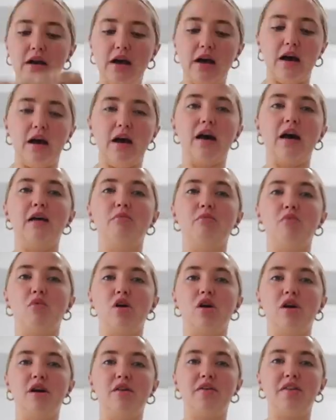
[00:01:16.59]
Um,
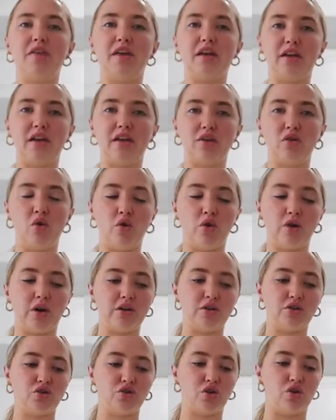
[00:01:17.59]
more of, I think, like core
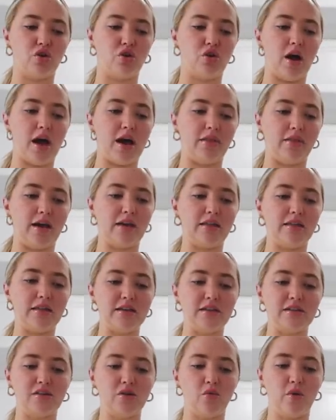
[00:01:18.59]
control. I like
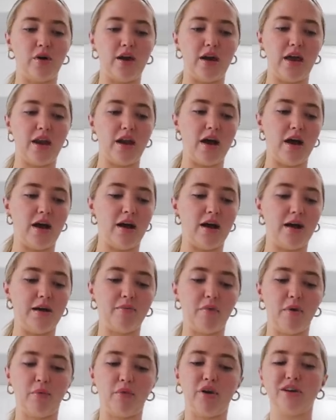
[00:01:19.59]
these when
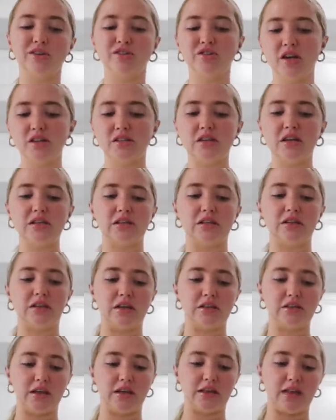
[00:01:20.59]
um, I'm wearing dresses and
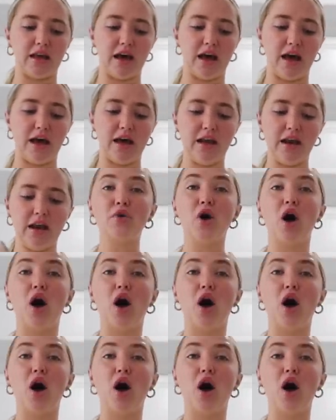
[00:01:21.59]
things like that.